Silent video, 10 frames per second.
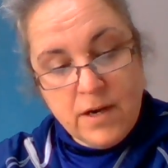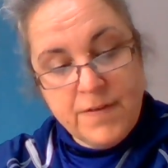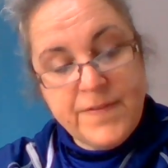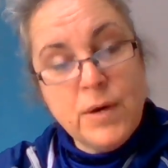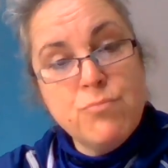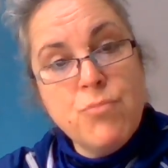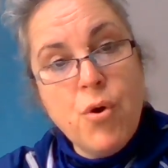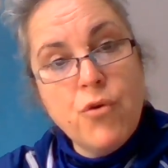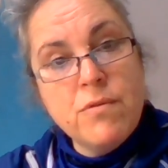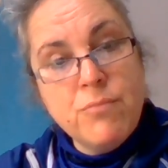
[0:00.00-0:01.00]
I felt
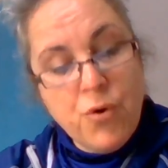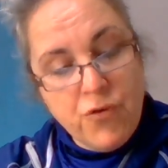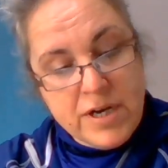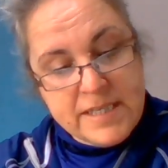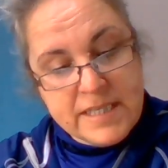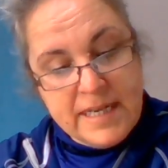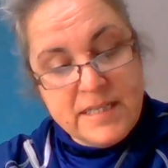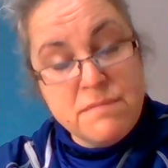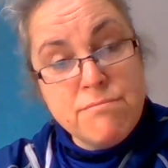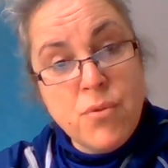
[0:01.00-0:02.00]
more and more
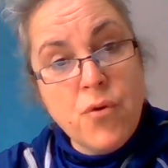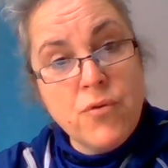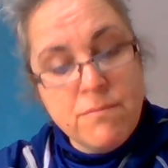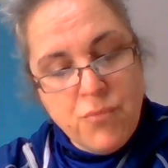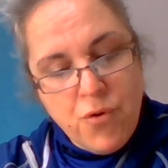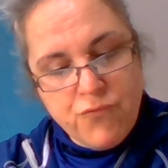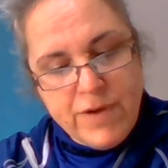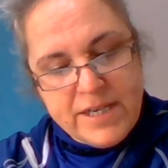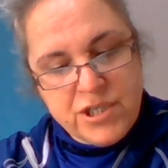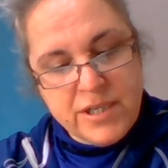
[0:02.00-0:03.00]
isolated, more and more
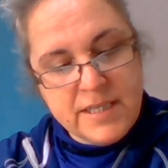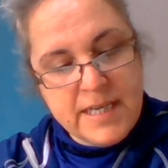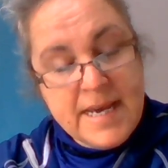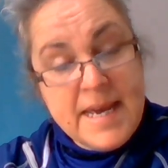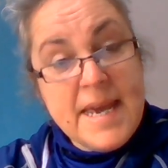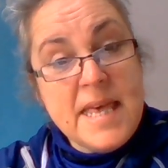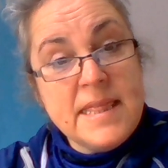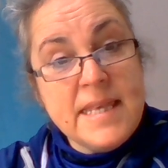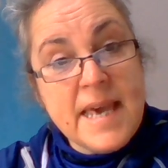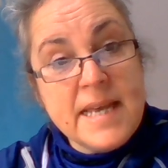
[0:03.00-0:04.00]
wretched.
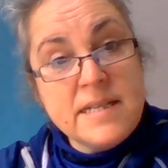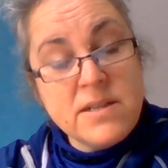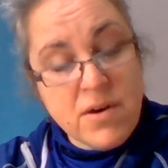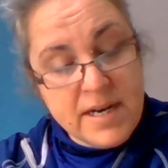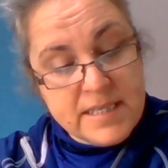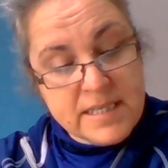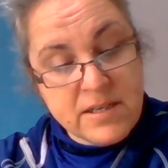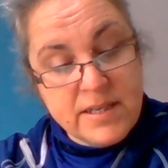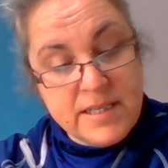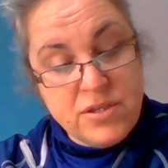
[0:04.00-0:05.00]
In the end, I
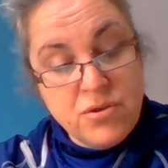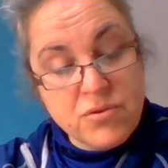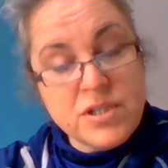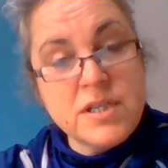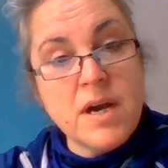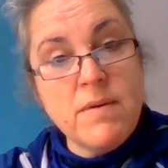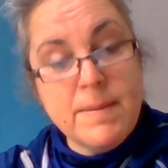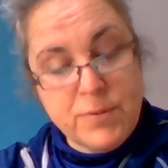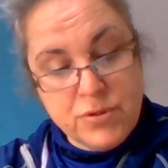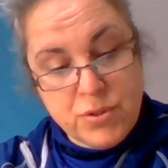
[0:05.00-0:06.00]
decided not to go
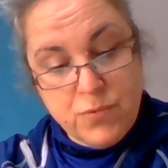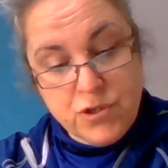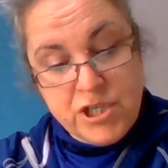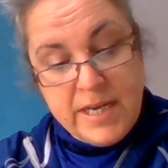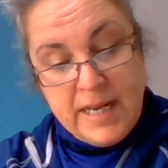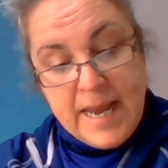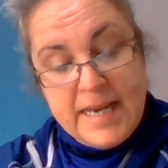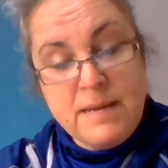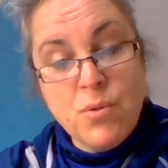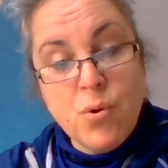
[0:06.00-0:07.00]
up onto Watch Hill
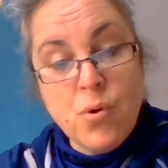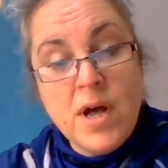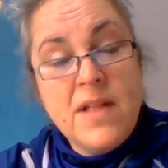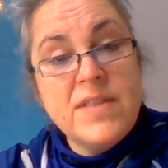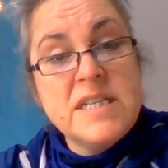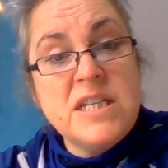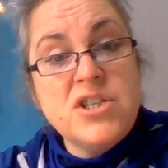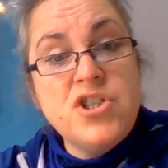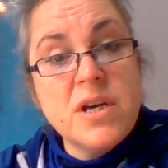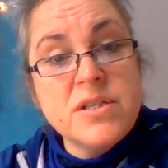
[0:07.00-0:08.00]
any more, that
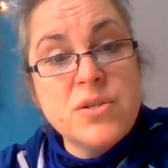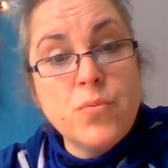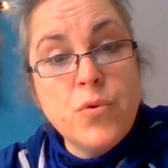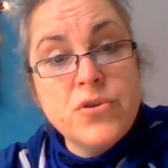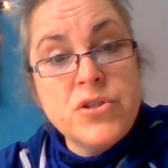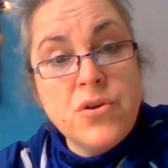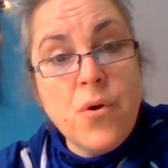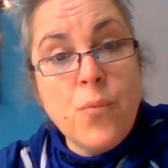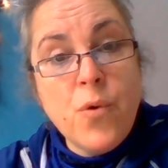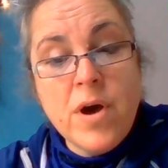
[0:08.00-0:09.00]
it just was
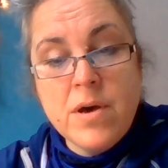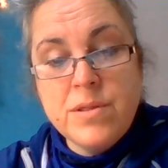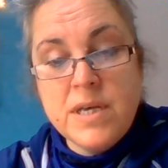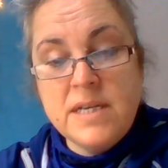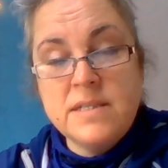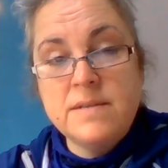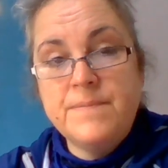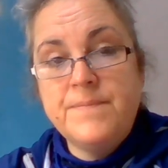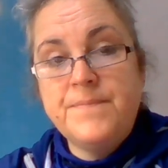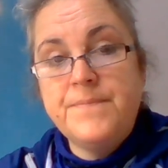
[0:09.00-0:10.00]
not worth it.
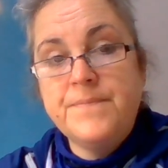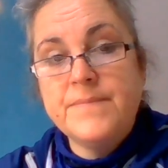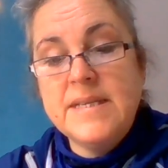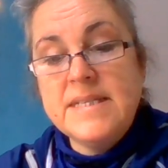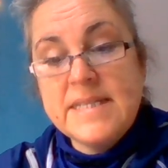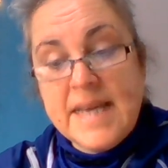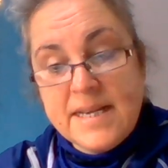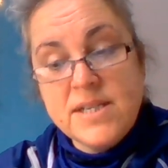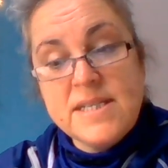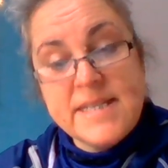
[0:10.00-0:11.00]

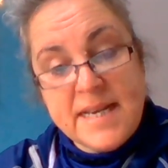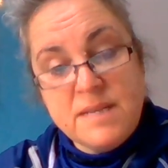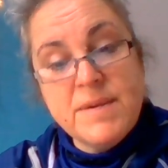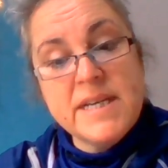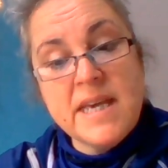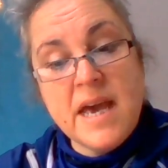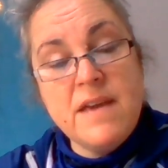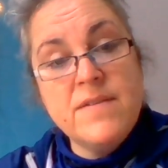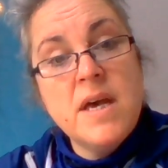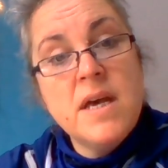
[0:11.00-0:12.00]
Instead, I stayed in my
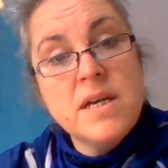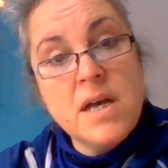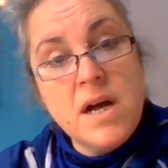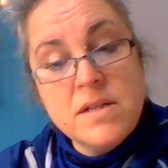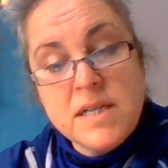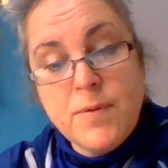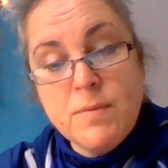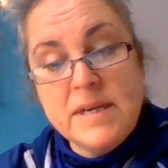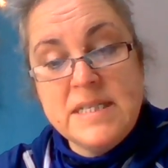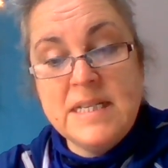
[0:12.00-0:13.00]
cave, curled up
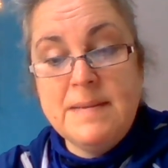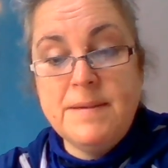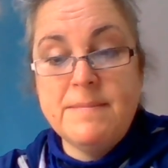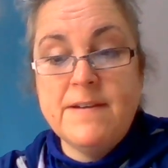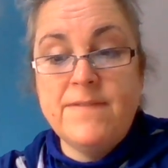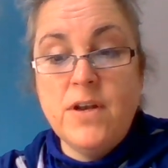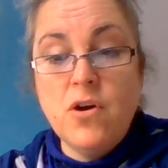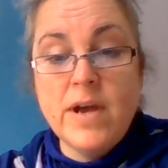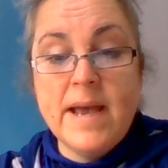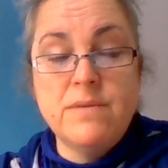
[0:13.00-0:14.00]
on my sleeping mat for
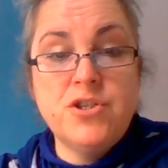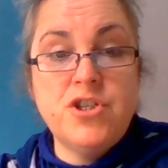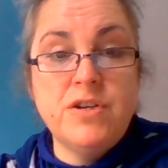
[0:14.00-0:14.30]
long hours